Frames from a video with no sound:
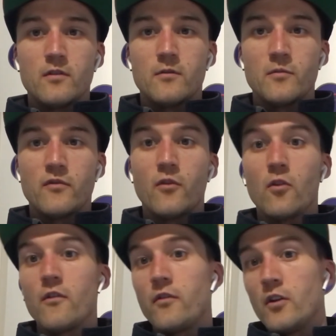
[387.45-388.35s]
before
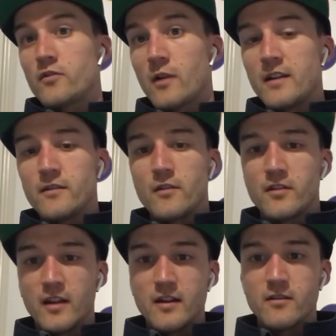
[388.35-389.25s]
the first race of the
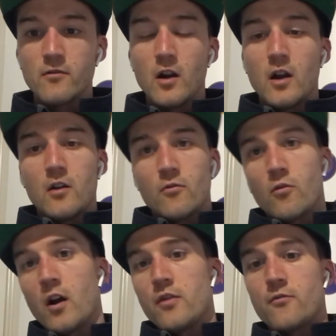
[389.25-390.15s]
season,
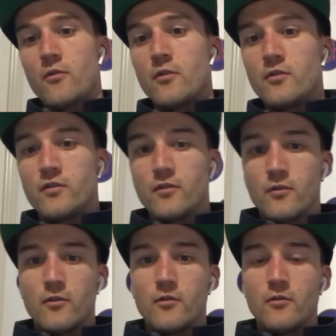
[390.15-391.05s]
right through
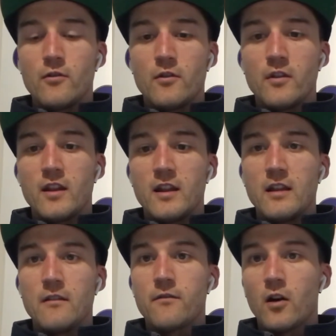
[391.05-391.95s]
to
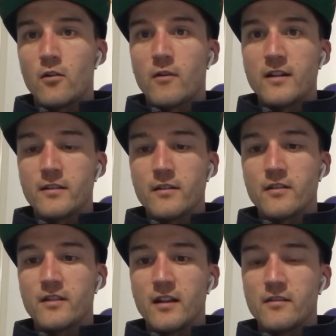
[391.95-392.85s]
the final race of the
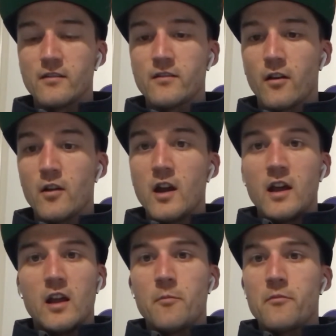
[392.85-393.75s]
season. So
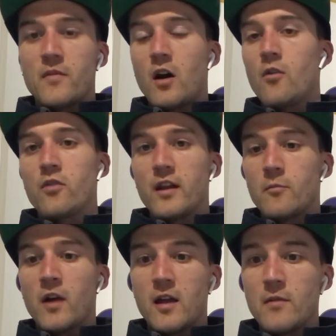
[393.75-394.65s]
the whole thing
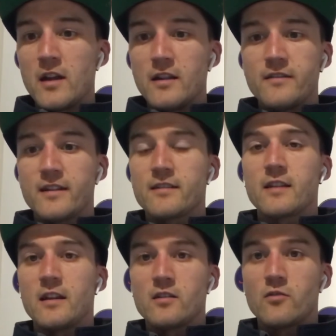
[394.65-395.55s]
may be
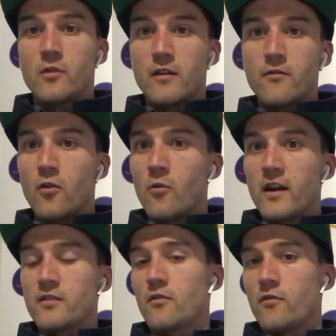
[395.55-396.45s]
16 to 24
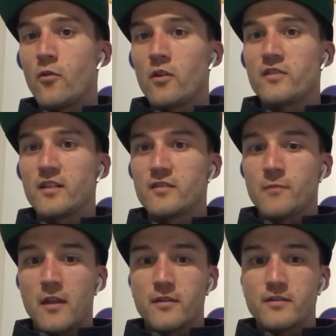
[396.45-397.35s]
weeks or 4 to 6
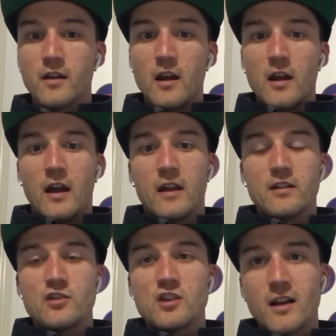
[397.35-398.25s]
months, and
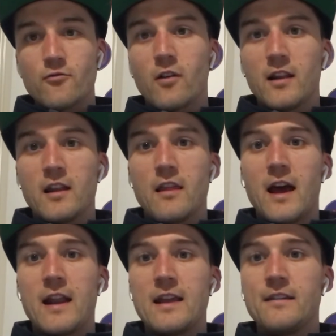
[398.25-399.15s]
generally
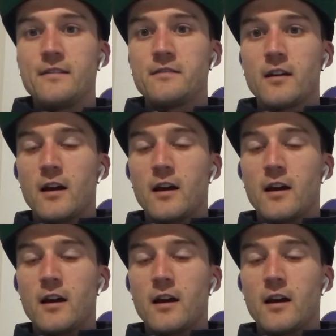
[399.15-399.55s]
that is